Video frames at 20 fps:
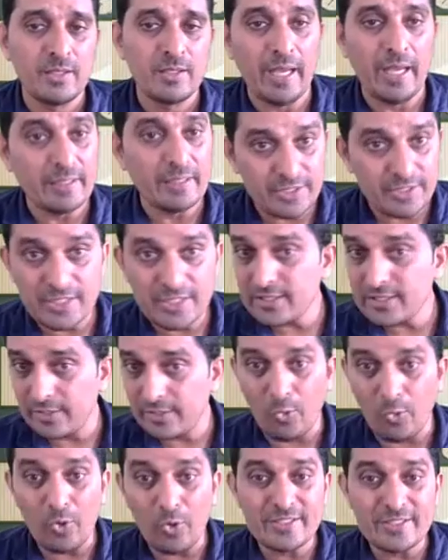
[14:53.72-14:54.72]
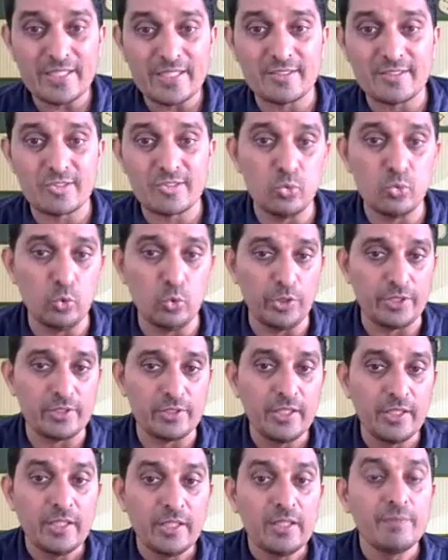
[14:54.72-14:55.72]
And this is knowledge and schooling.
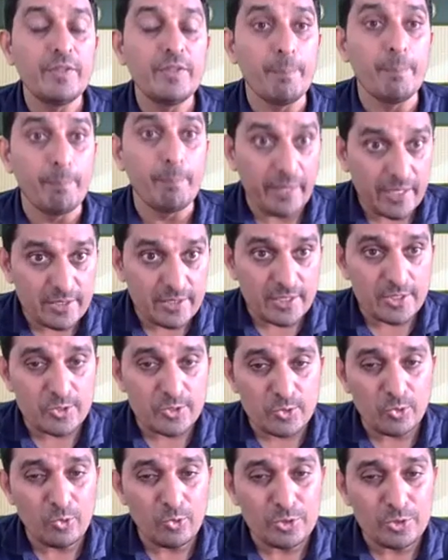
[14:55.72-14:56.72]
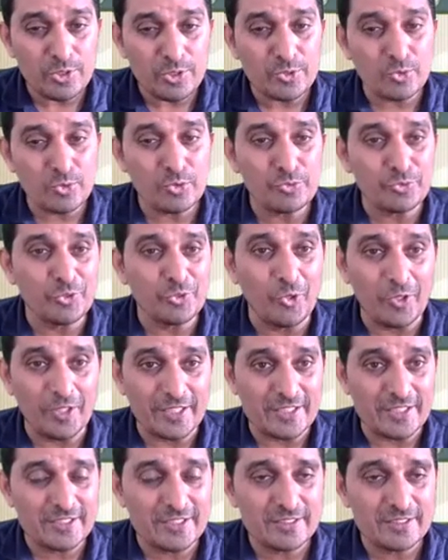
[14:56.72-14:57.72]
The major sources of
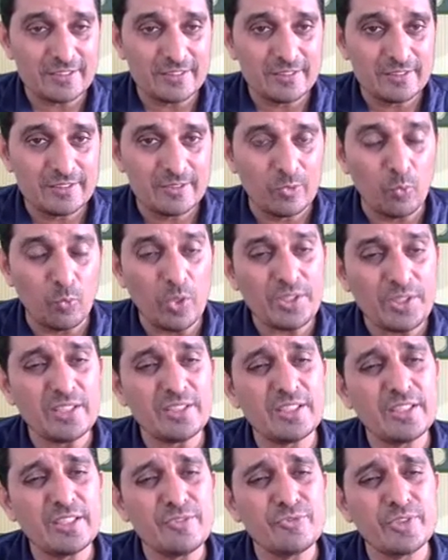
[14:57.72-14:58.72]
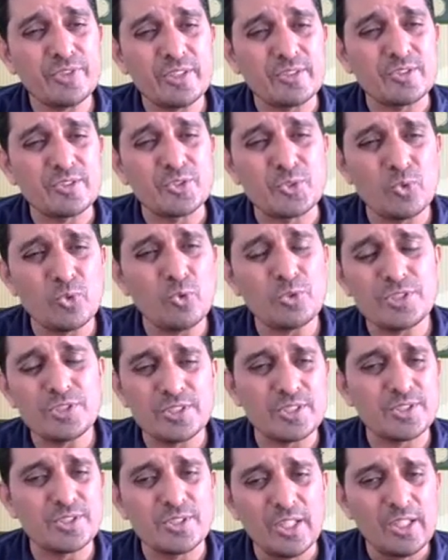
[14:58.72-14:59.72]
knowledge. What are the different
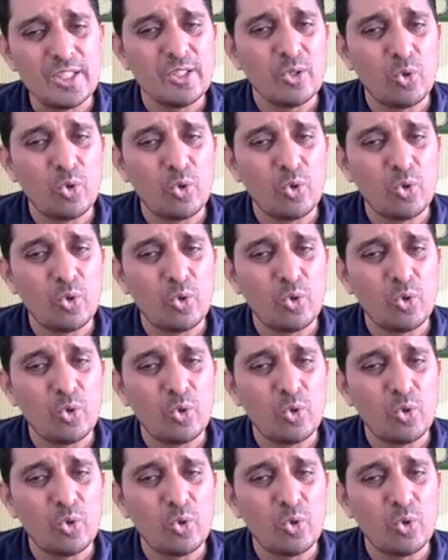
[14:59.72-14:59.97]
sources